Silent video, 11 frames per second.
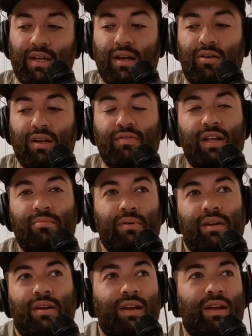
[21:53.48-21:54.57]
yeah, I'll give that a
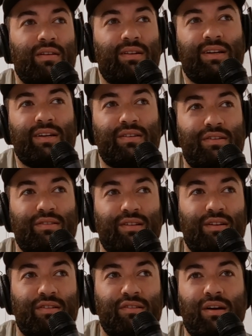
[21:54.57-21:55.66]
B again. Like it's just
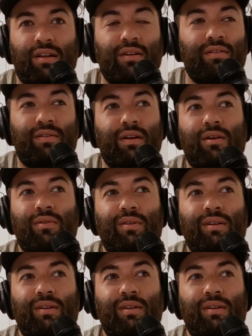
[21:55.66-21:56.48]
a solid show